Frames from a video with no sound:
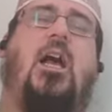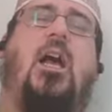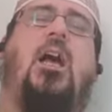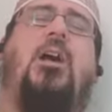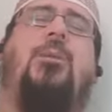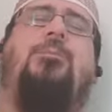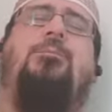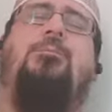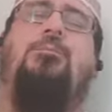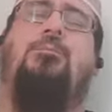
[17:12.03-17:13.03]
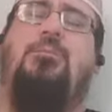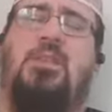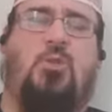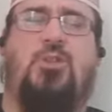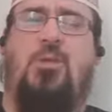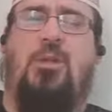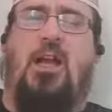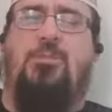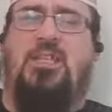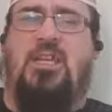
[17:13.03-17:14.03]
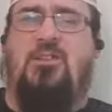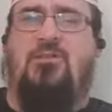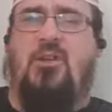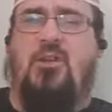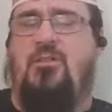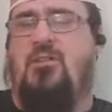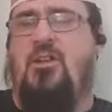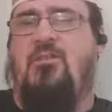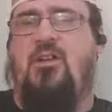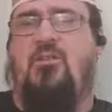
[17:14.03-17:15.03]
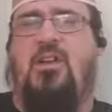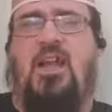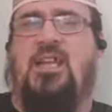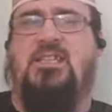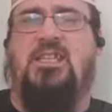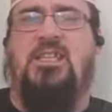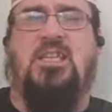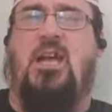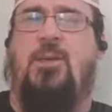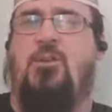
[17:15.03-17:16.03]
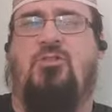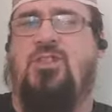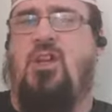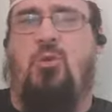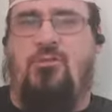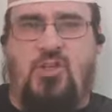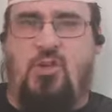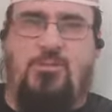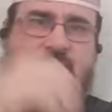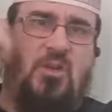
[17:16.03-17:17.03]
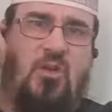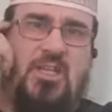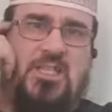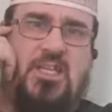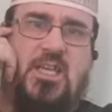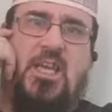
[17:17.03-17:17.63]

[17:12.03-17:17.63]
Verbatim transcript: Um, there's also an uptick of, of, of anti-Islam across the whole of Europe, to be honest,